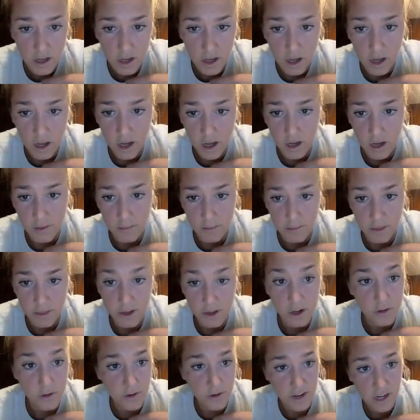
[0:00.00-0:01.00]
the
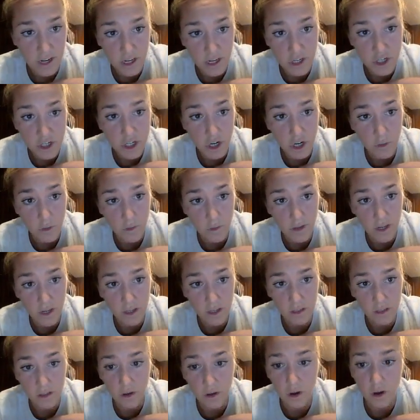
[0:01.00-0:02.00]
green is
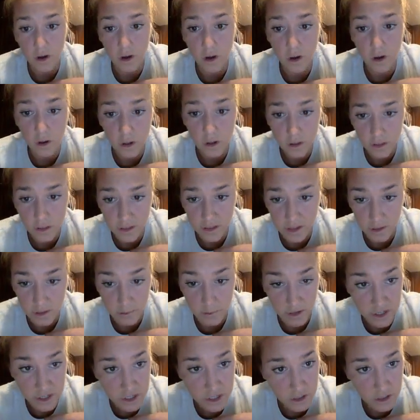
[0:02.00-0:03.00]
showing the
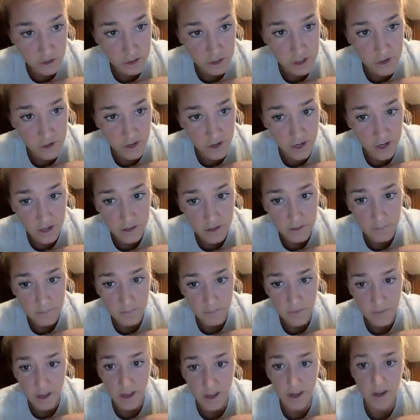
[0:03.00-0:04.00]
original strand,
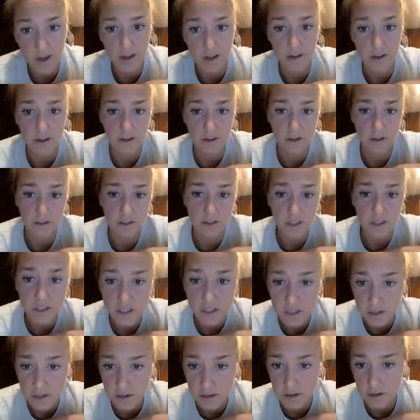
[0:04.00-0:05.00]
and
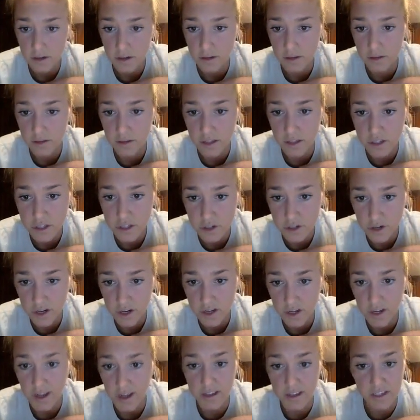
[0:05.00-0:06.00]
this
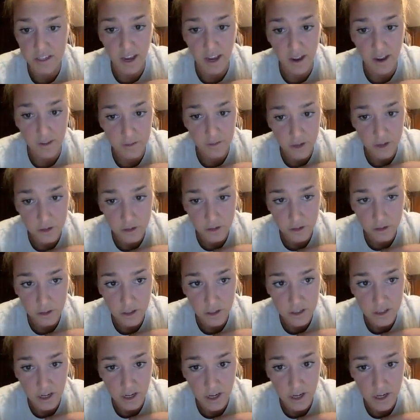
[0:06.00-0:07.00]
strand has half the
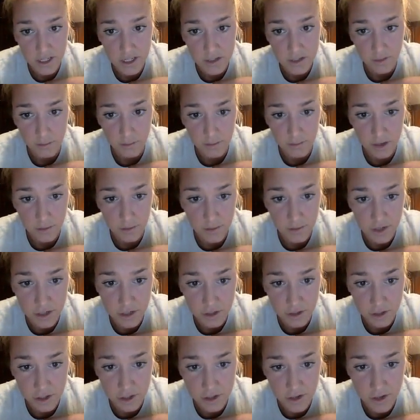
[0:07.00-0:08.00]
nucleotides from the
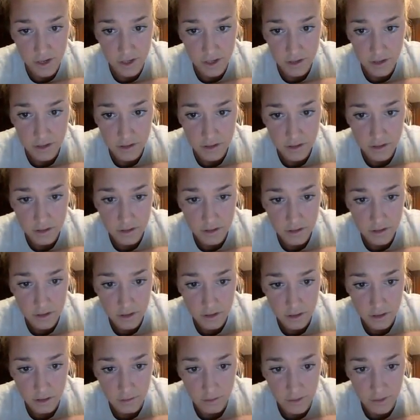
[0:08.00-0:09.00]
original strand
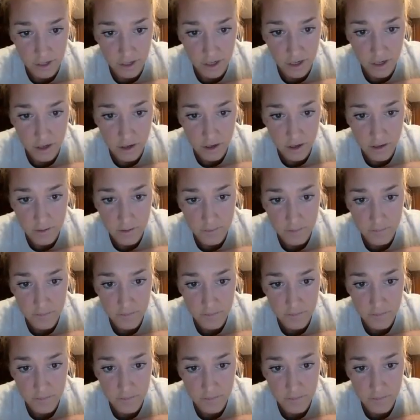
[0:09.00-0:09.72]
over here,